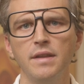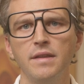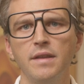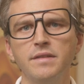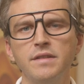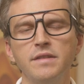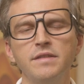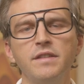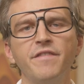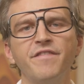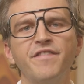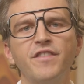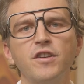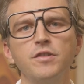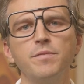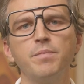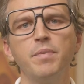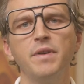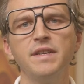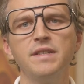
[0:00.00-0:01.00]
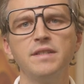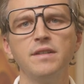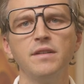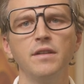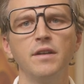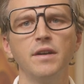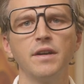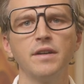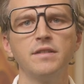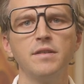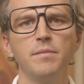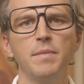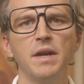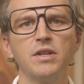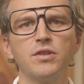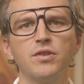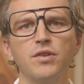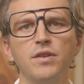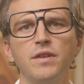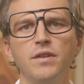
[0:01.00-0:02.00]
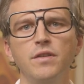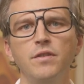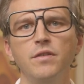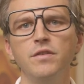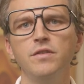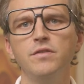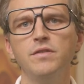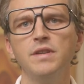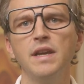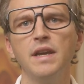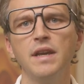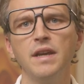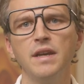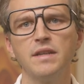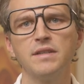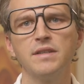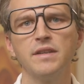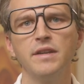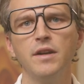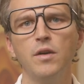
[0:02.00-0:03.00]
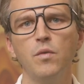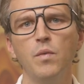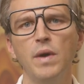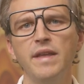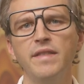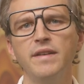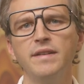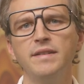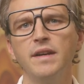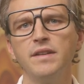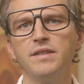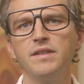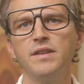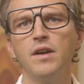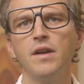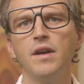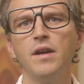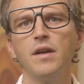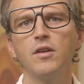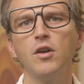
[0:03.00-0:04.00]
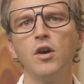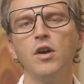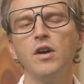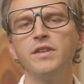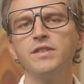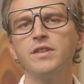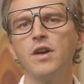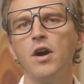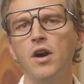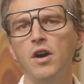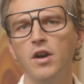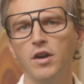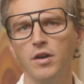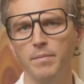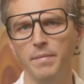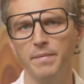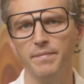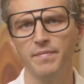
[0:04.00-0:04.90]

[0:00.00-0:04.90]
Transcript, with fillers: This is the first place to look to make sure that you're using inks in a way that doesn't cause harm.